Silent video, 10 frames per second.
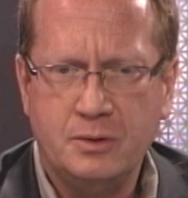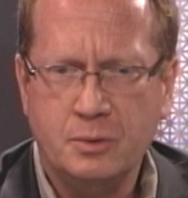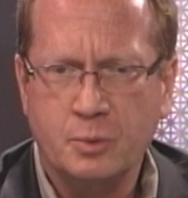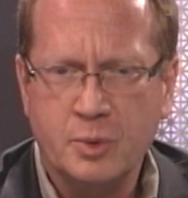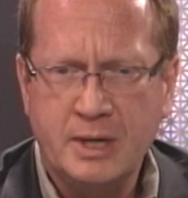
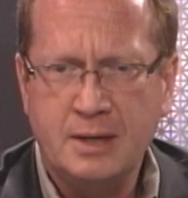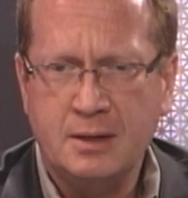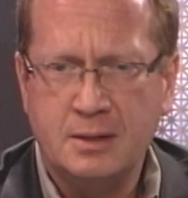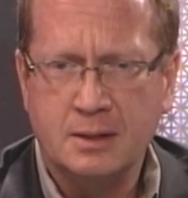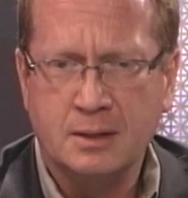
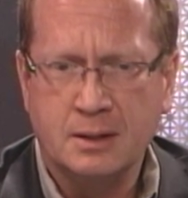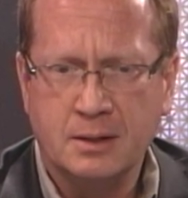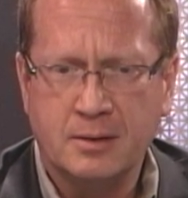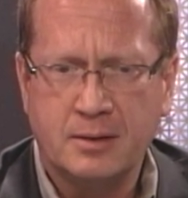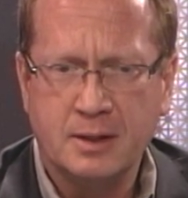read
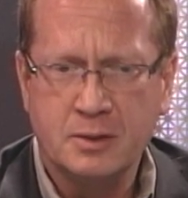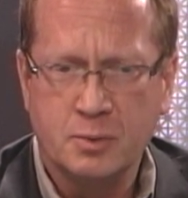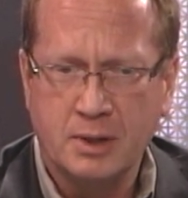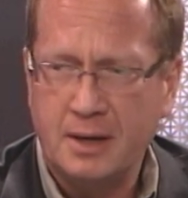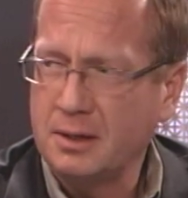things
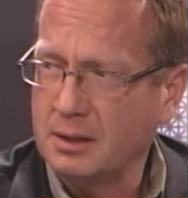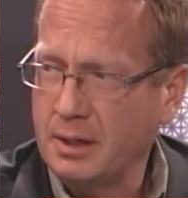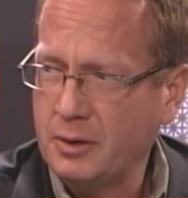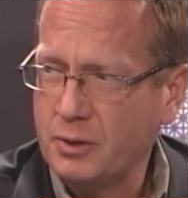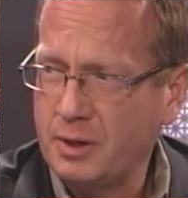related to
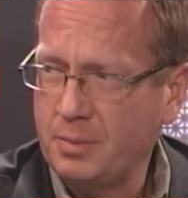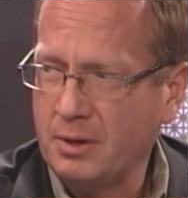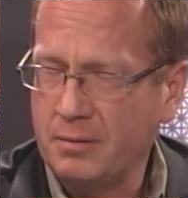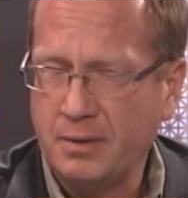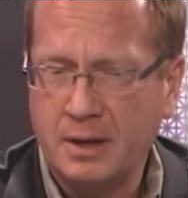leadership in
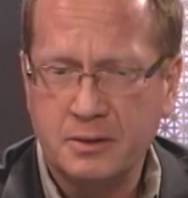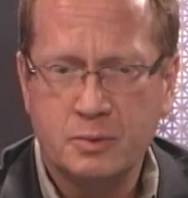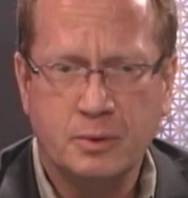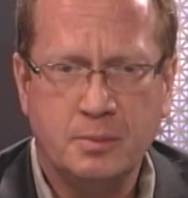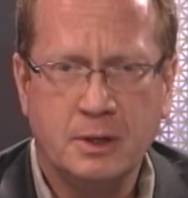advance
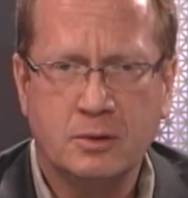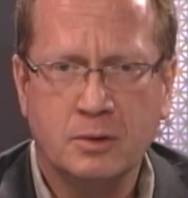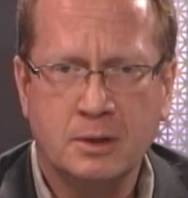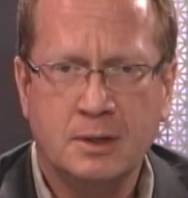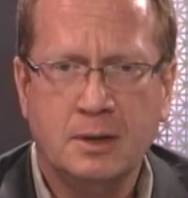would be
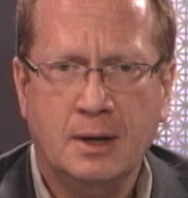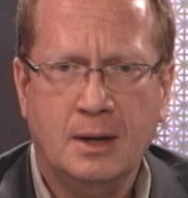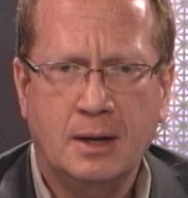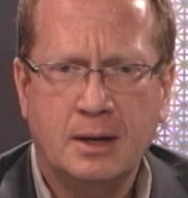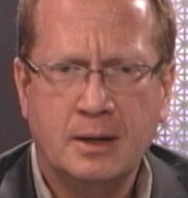good.
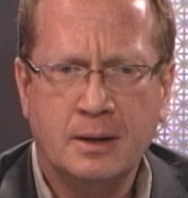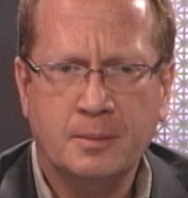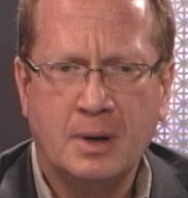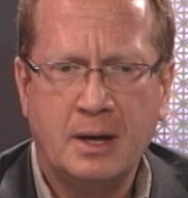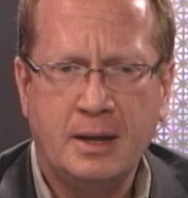
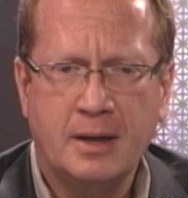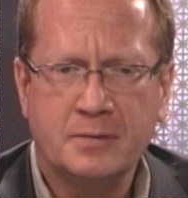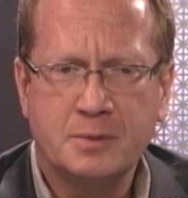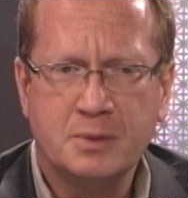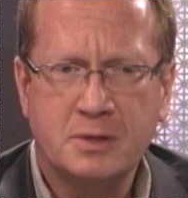I have
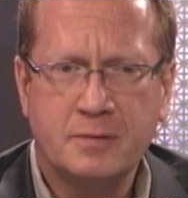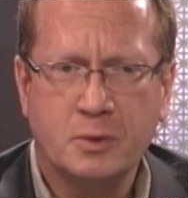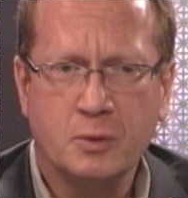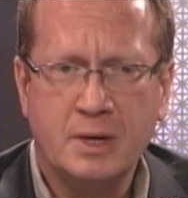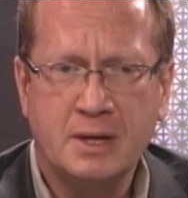specific
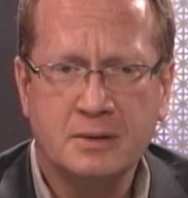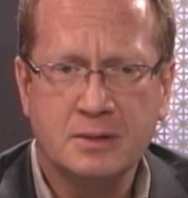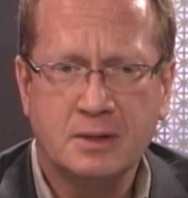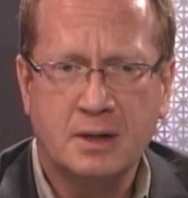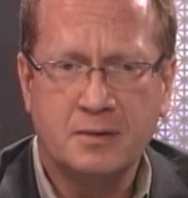readings
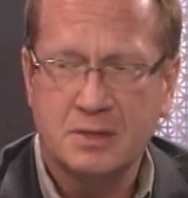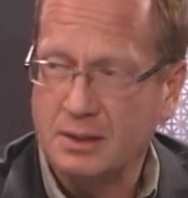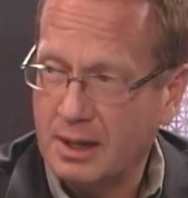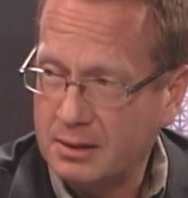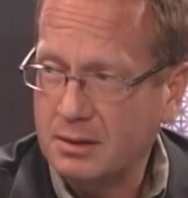that I've
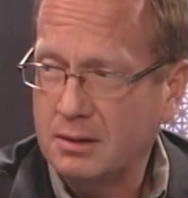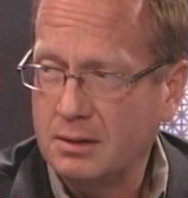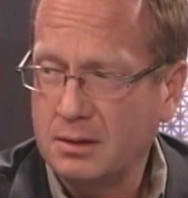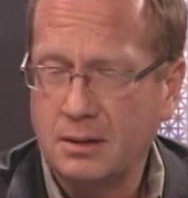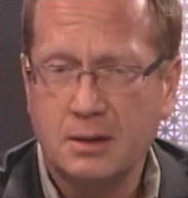selected.
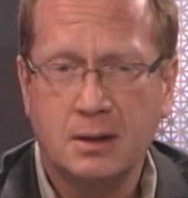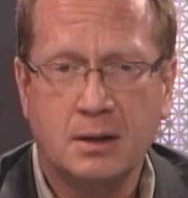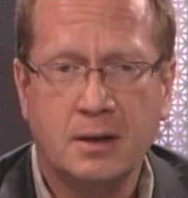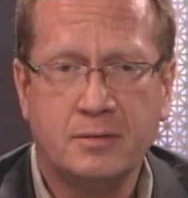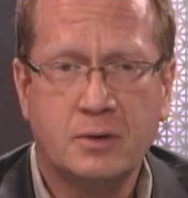
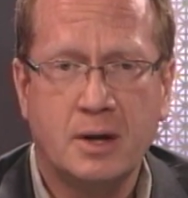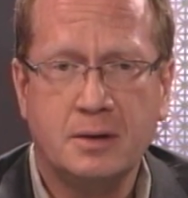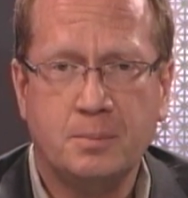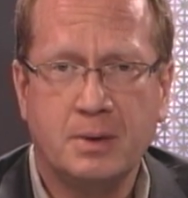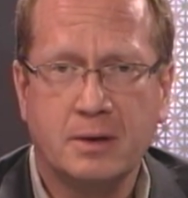I've tried
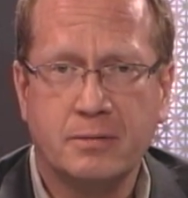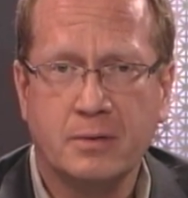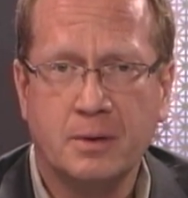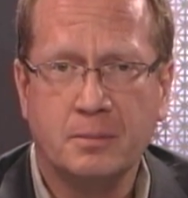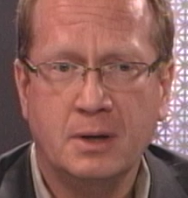to pick
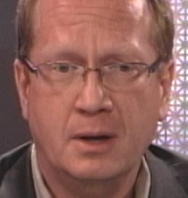from